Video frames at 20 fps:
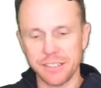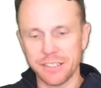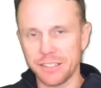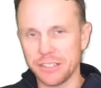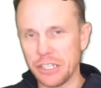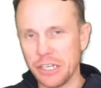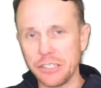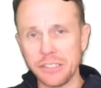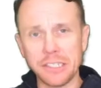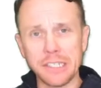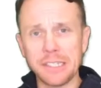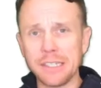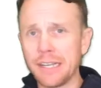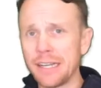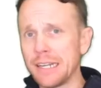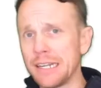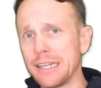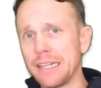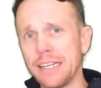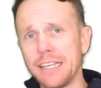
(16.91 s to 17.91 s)
change it in
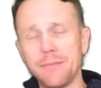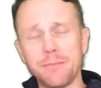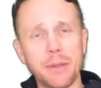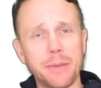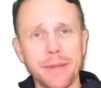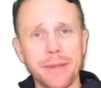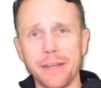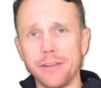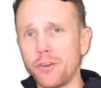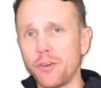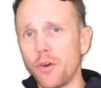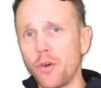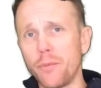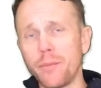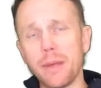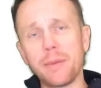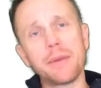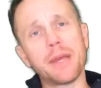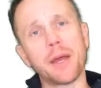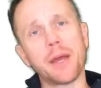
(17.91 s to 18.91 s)
editing, maybe I don't,
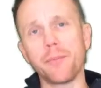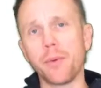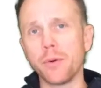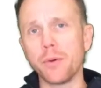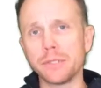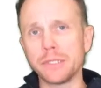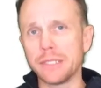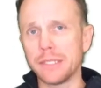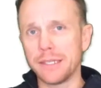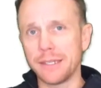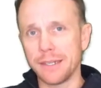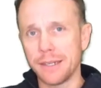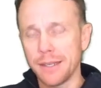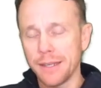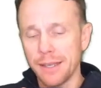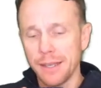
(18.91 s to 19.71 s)
maybe I post it.